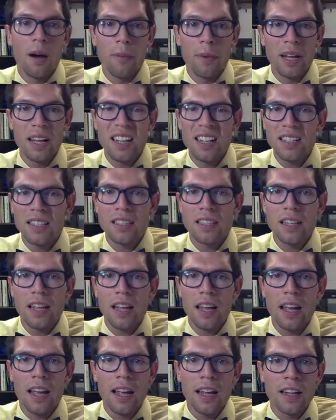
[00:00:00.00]
is
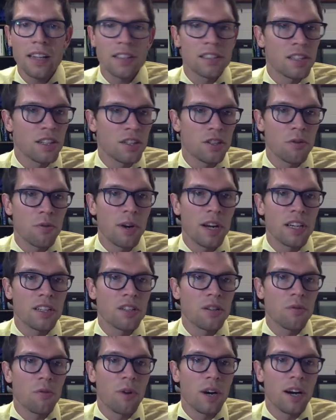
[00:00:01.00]
a
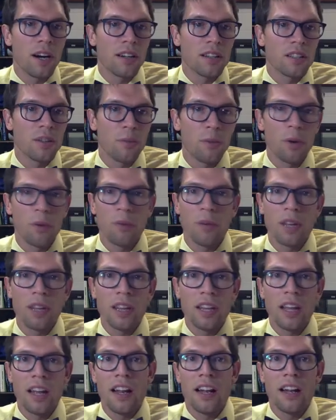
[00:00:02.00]
situation where someone
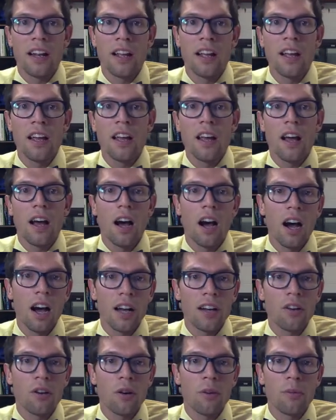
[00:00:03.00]
with an
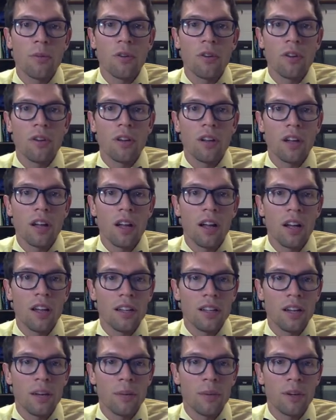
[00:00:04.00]
odd
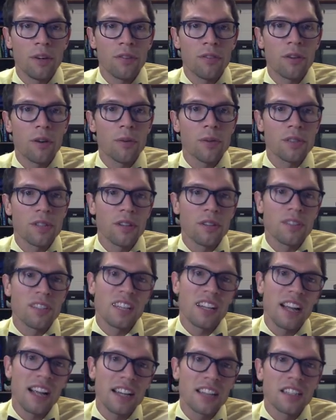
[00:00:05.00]
normal number of
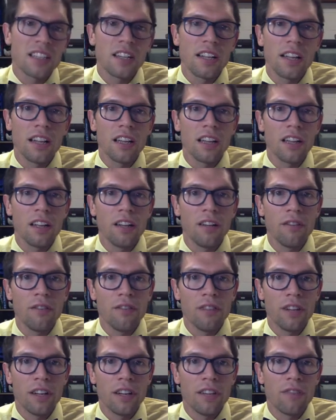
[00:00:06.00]
chromosomes can actually
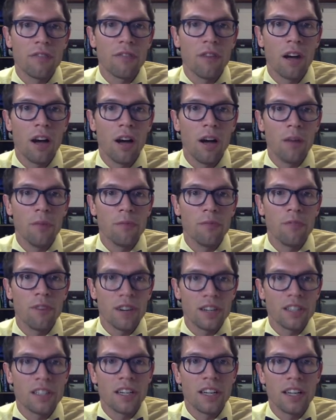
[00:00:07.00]
live and
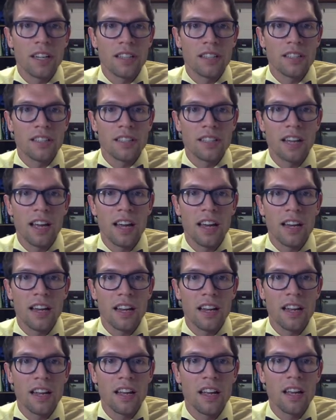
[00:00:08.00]
function in
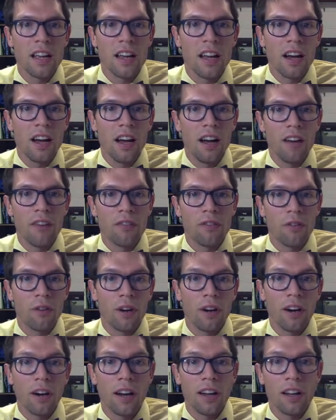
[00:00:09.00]
society
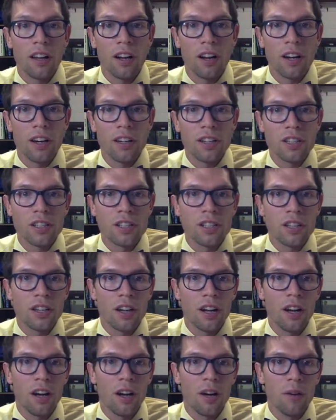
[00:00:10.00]
for a large,
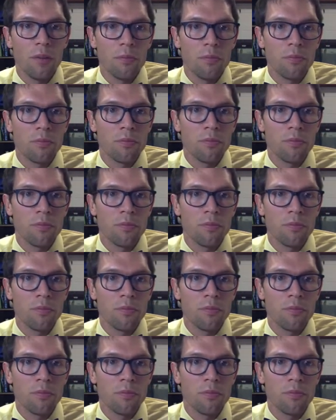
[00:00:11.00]
a